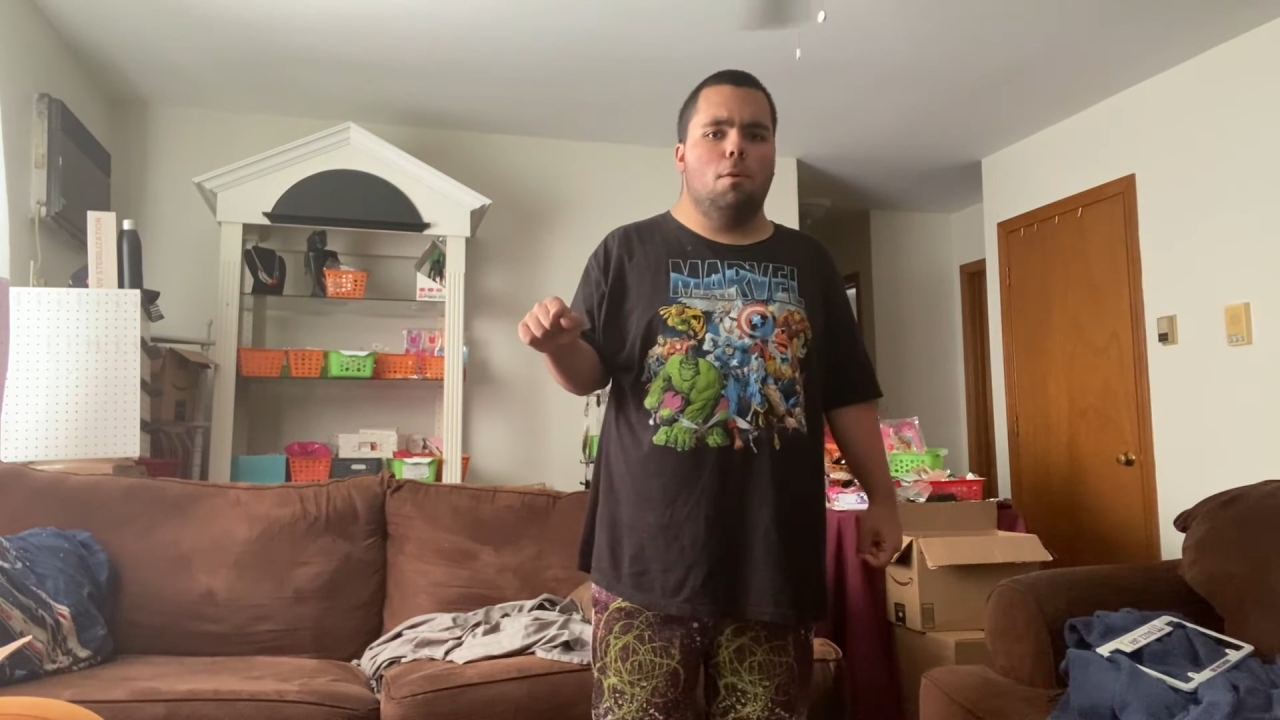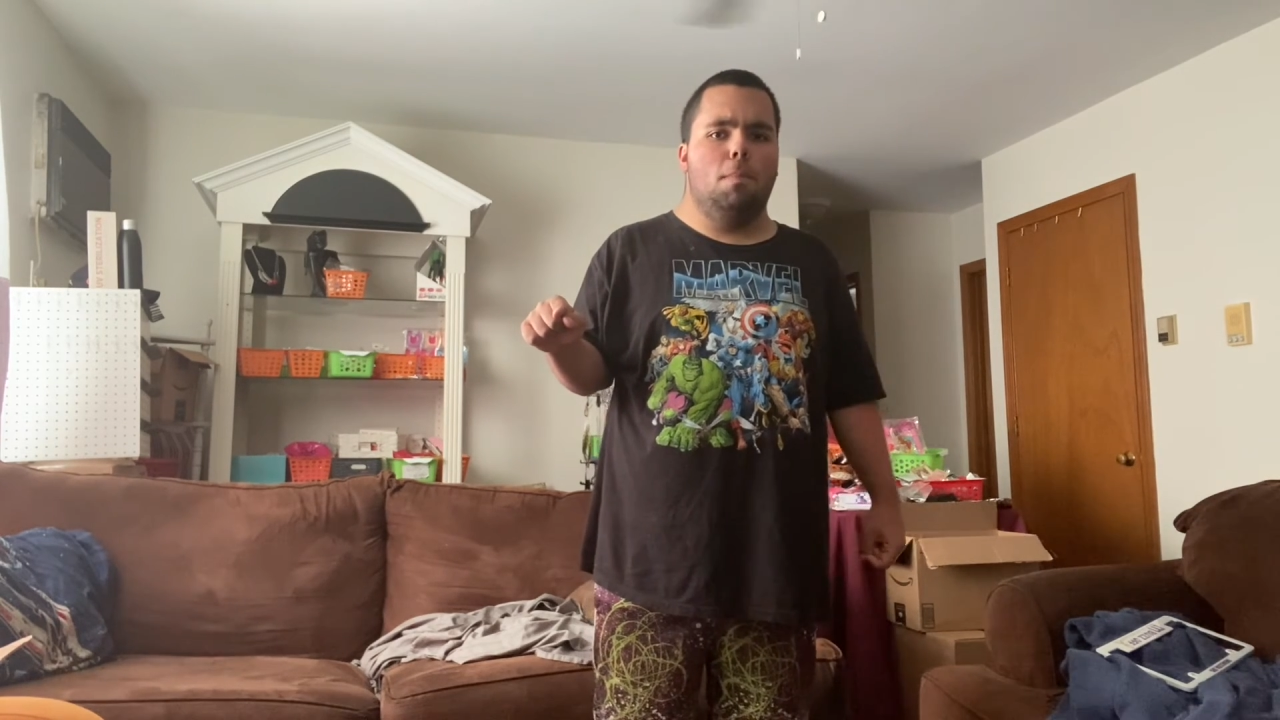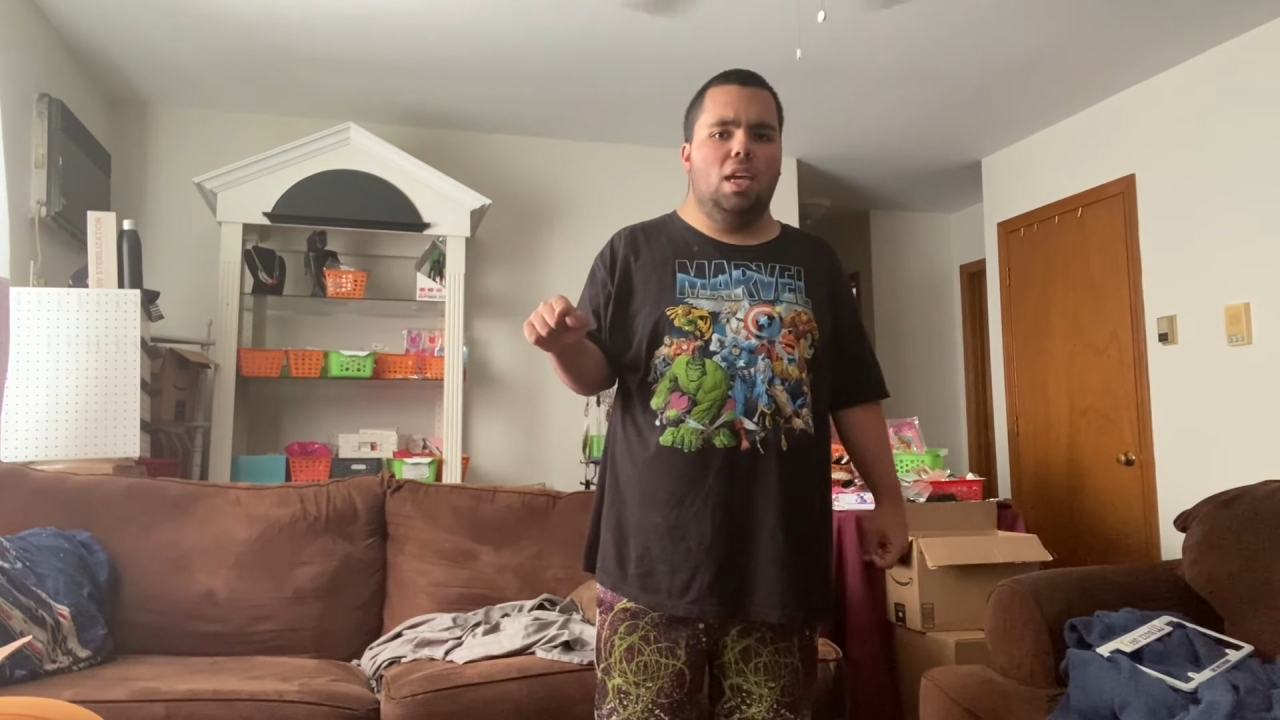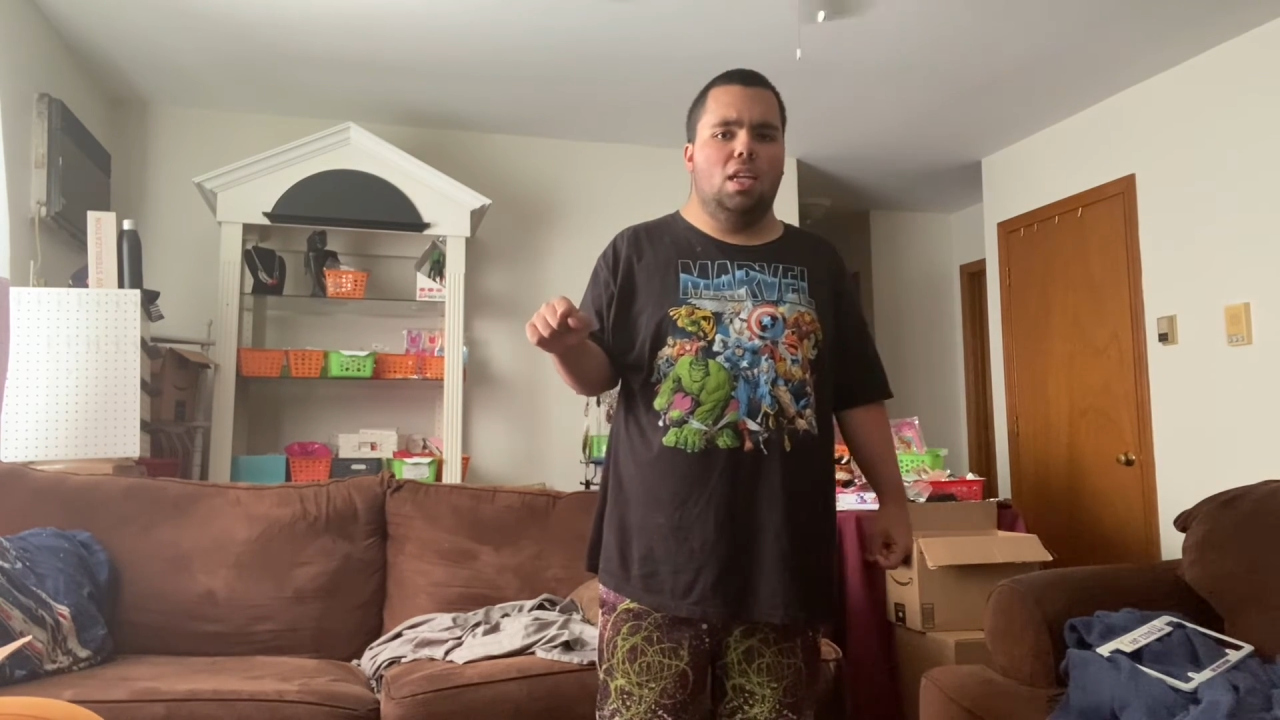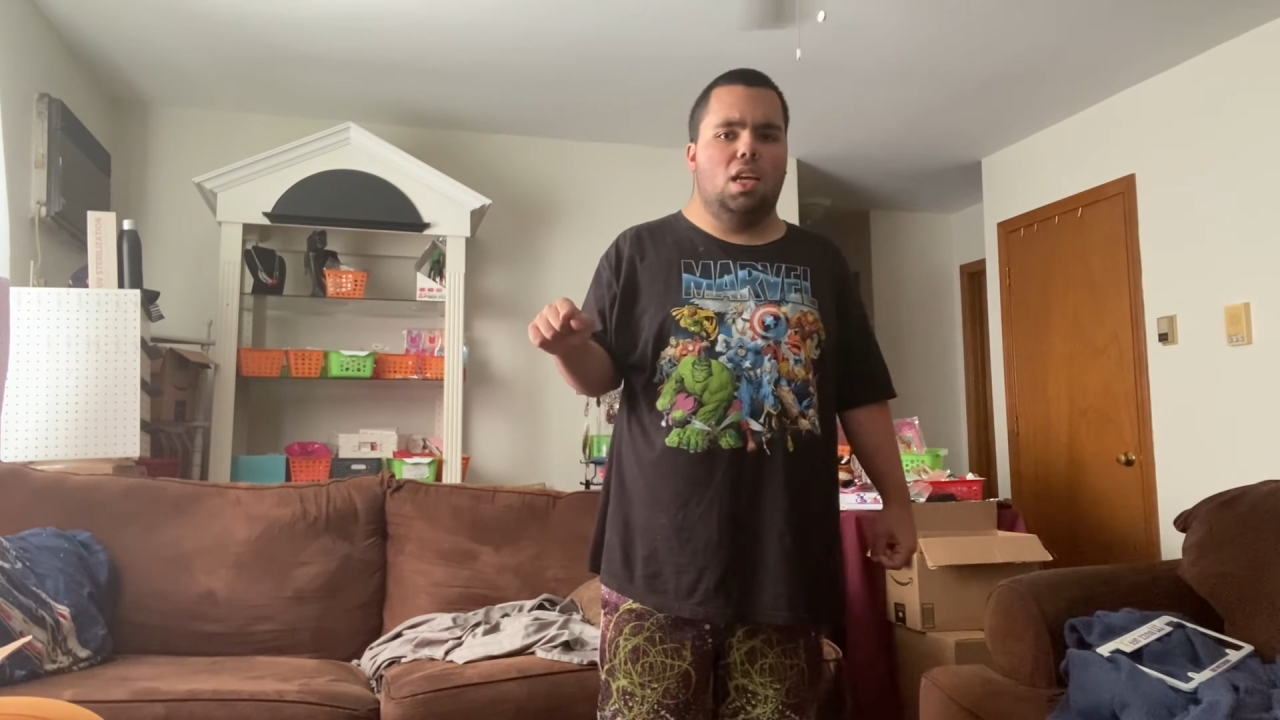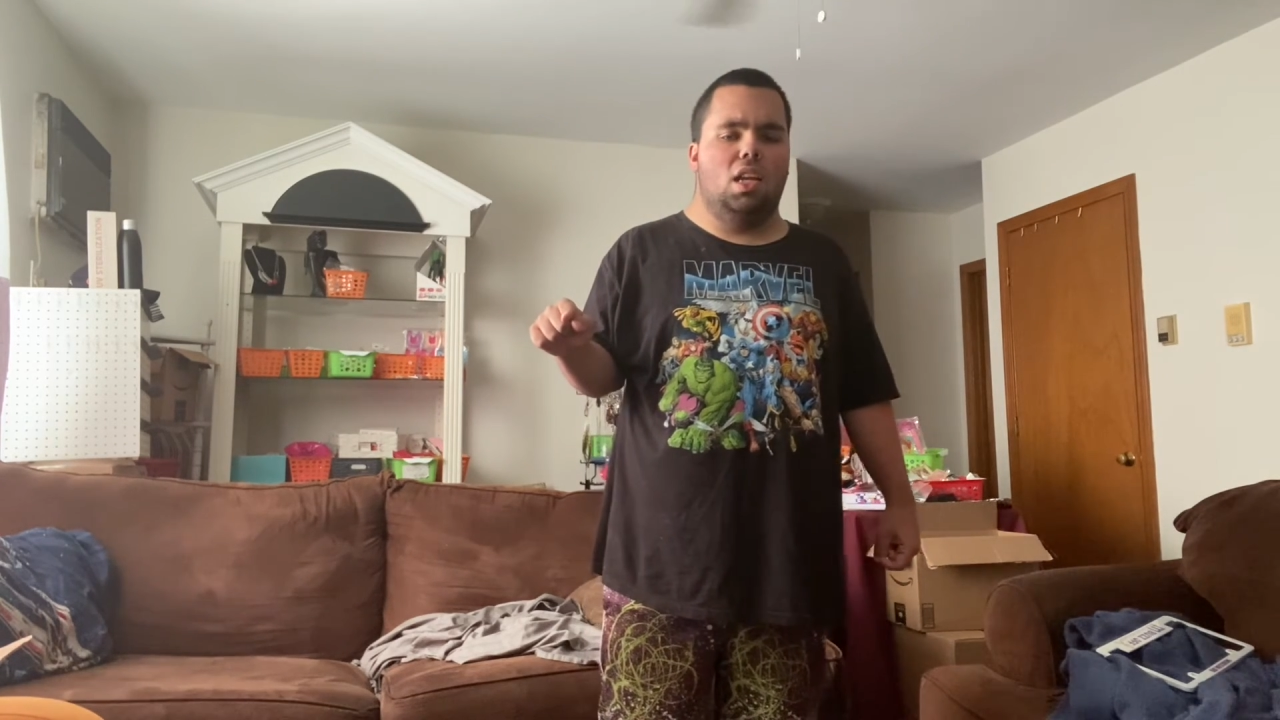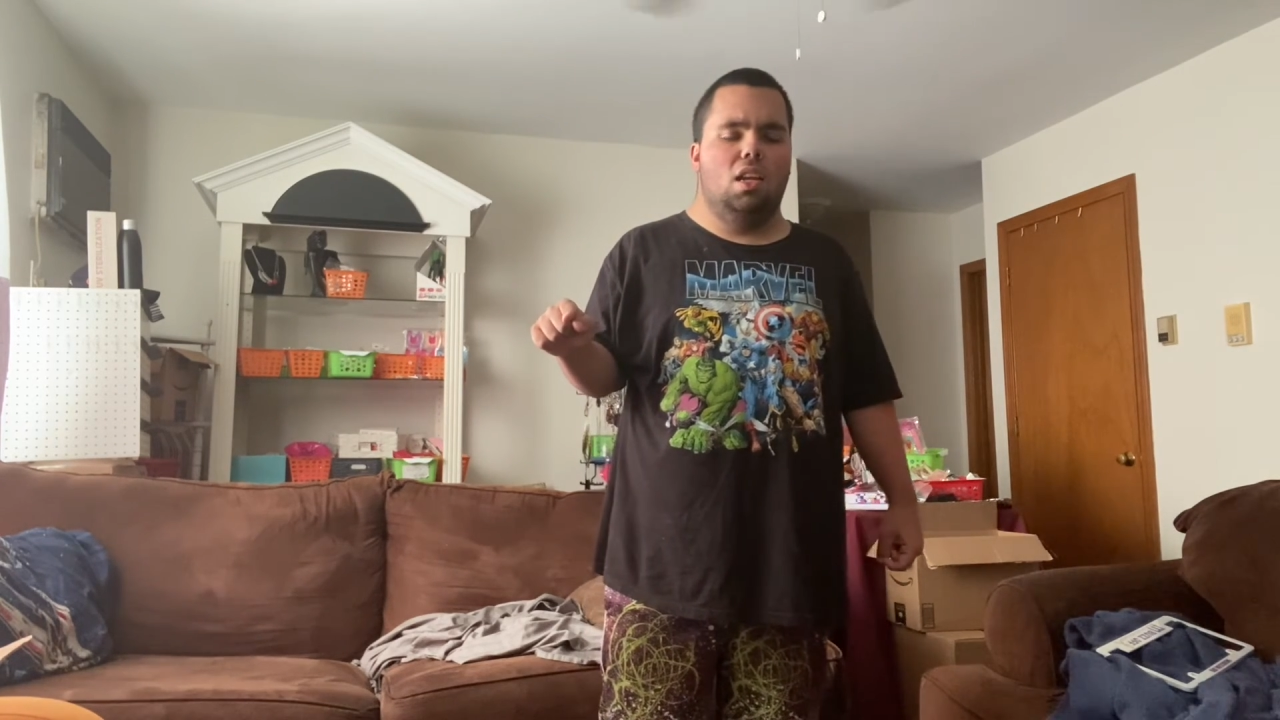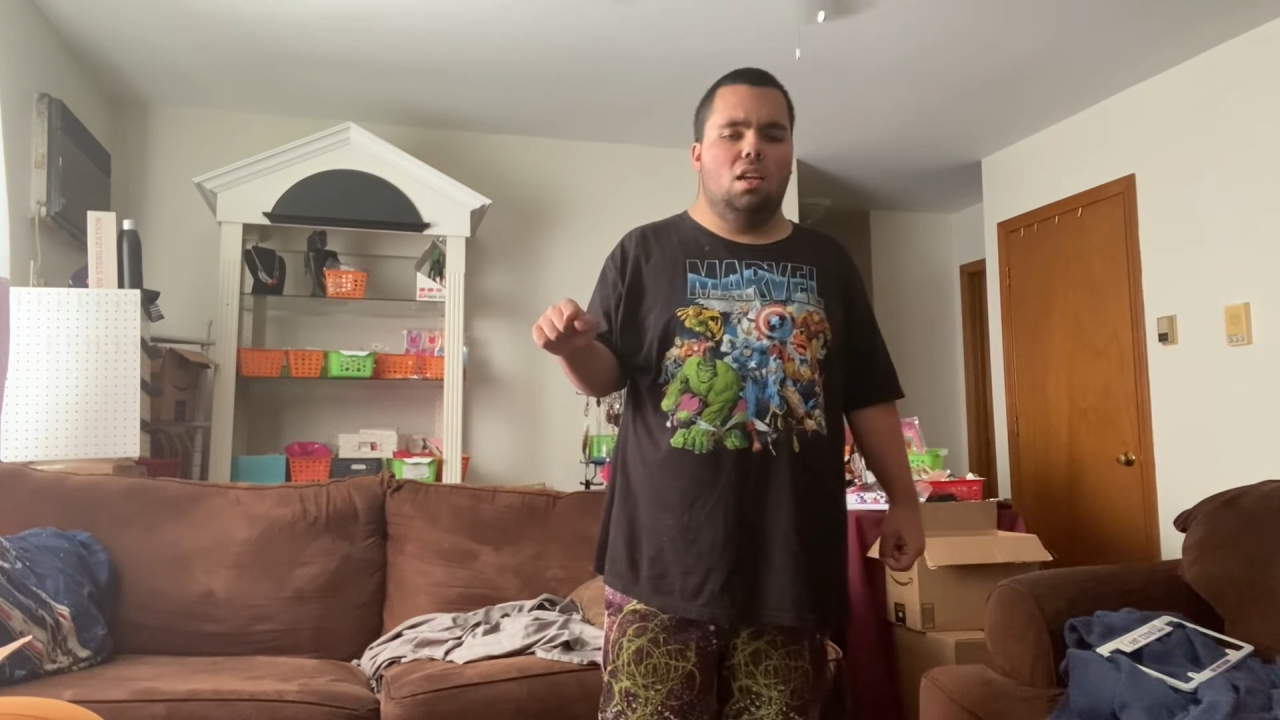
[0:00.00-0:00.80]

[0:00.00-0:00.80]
opinion.